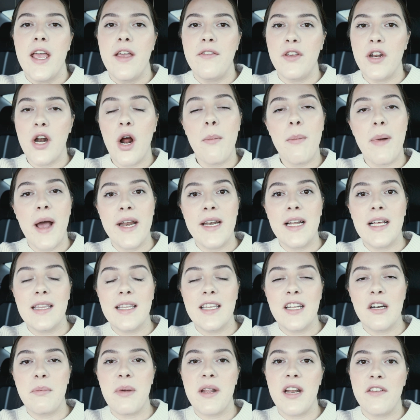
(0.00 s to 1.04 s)
If you don't mind a
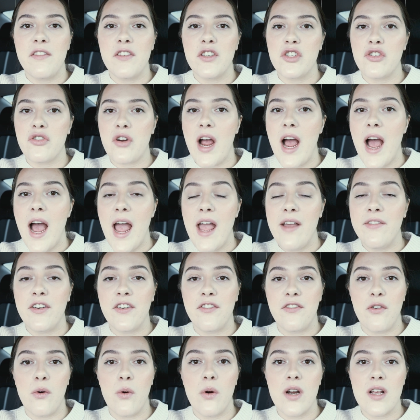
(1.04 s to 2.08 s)
little bit of a
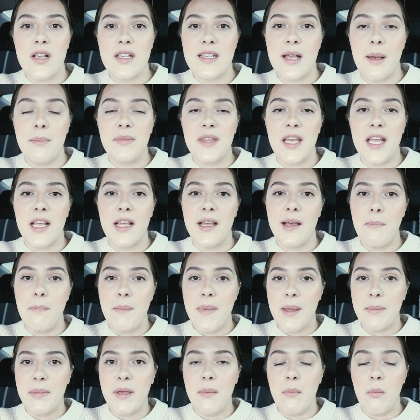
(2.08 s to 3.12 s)
drive for something
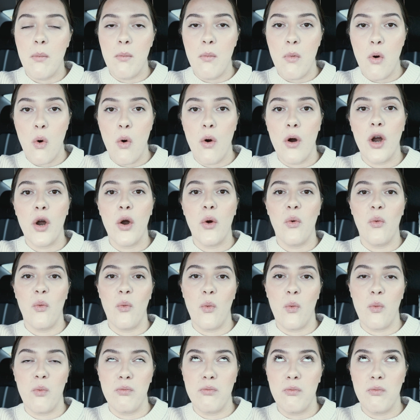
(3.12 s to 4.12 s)
maybe more